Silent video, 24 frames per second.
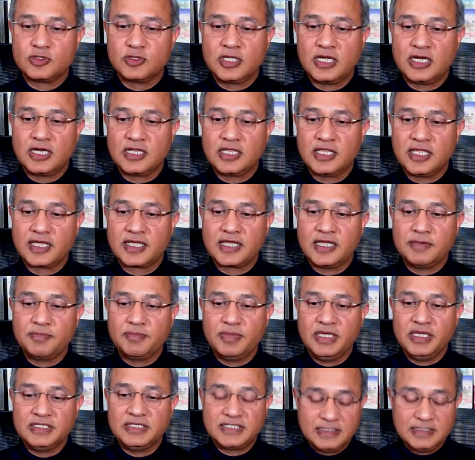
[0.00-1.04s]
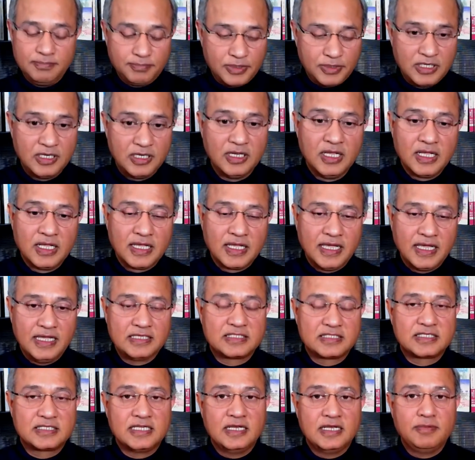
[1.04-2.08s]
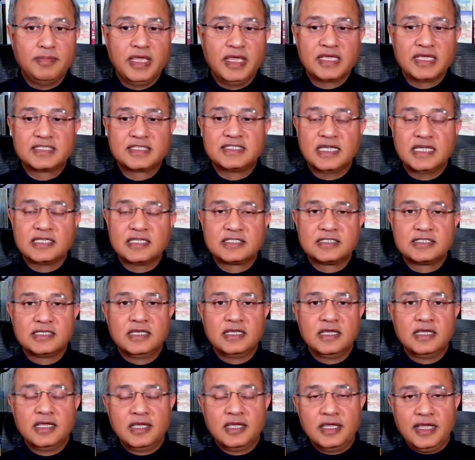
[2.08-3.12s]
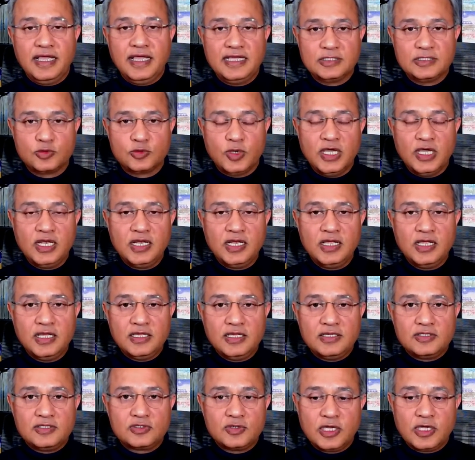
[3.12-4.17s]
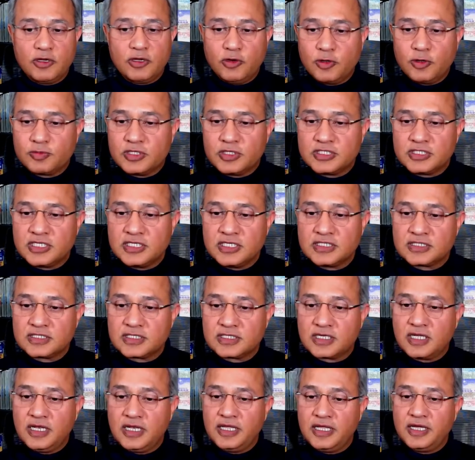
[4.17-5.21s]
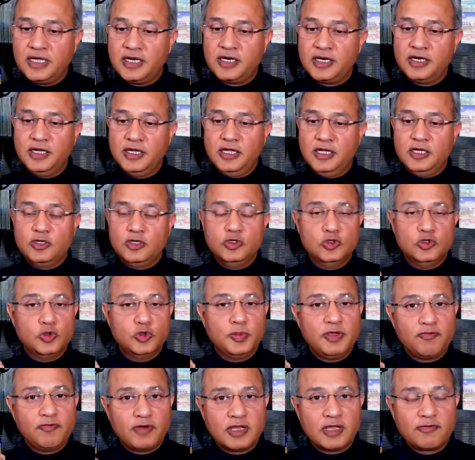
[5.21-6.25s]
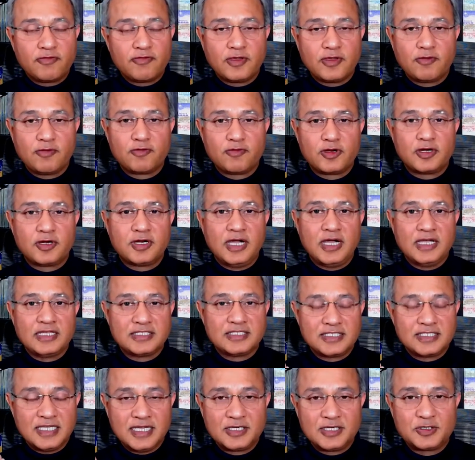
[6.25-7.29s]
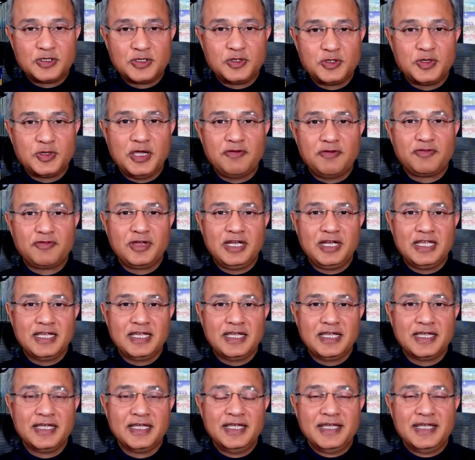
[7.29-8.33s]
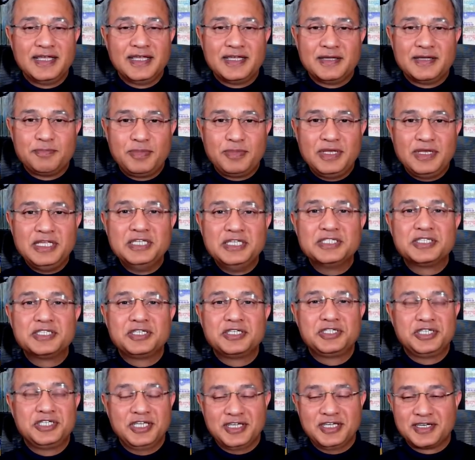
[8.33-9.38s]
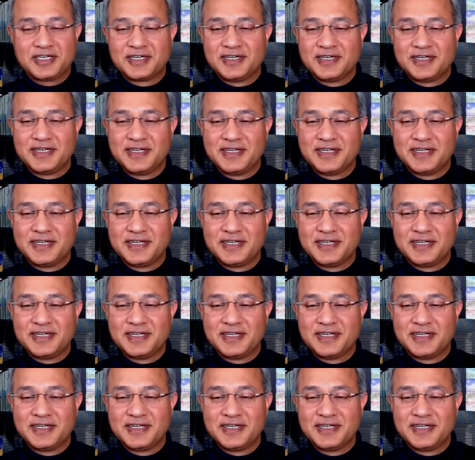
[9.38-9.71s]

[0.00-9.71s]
so that they can be simple and still make sense as well. So I hope this is clear. Do me one favor, I say to you every day, please share.